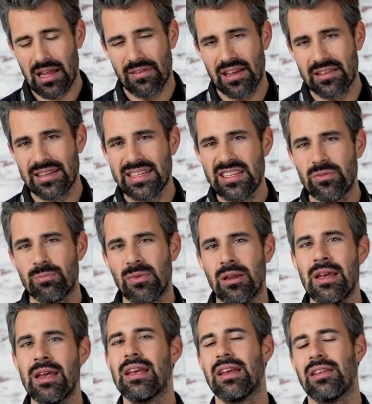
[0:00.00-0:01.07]
like by
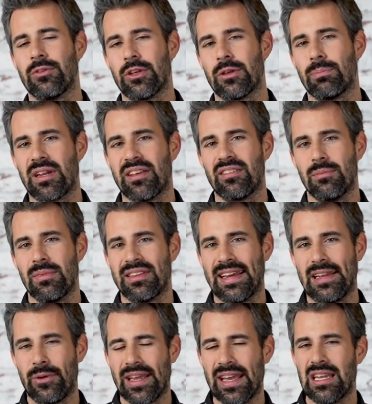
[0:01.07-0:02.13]
mutual agreement in
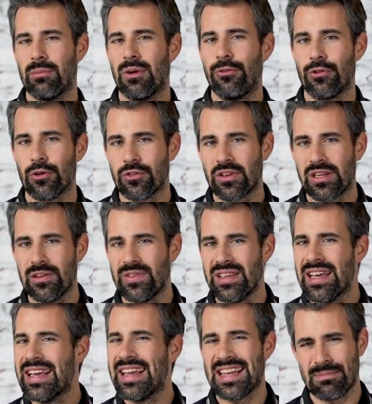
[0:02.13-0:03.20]
press releases like this, but
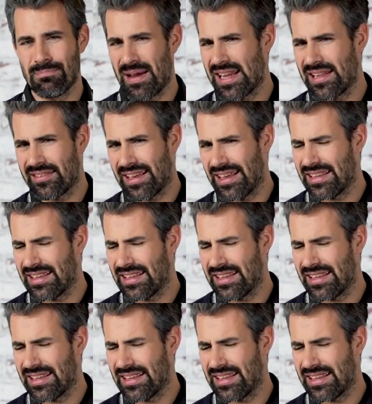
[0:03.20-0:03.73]
in this case,